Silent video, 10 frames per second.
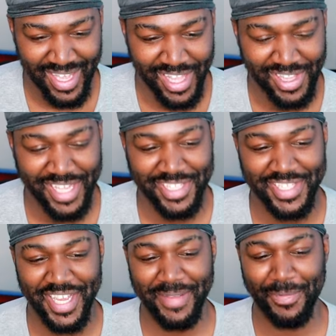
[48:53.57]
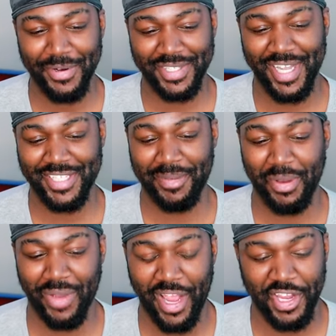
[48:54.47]
I like the same motorcycles they be
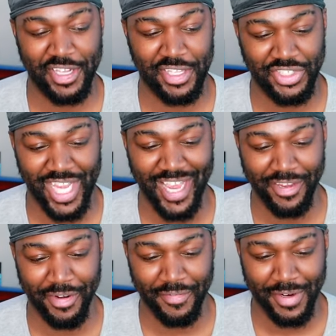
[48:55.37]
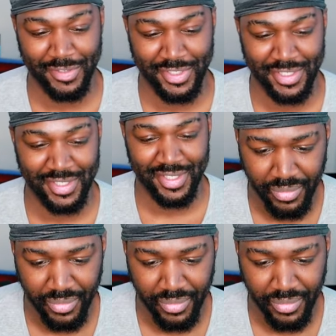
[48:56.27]
riding in the Jack universe.